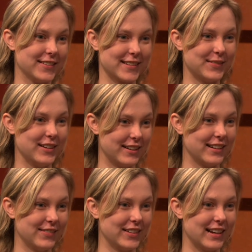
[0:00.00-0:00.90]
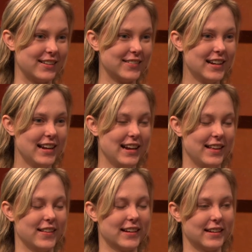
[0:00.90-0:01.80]
that we are giving out, and
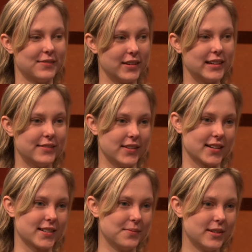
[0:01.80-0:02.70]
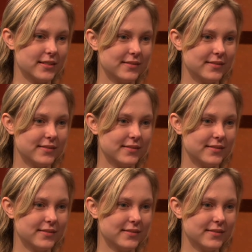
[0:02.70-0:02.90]
that can really affect someone.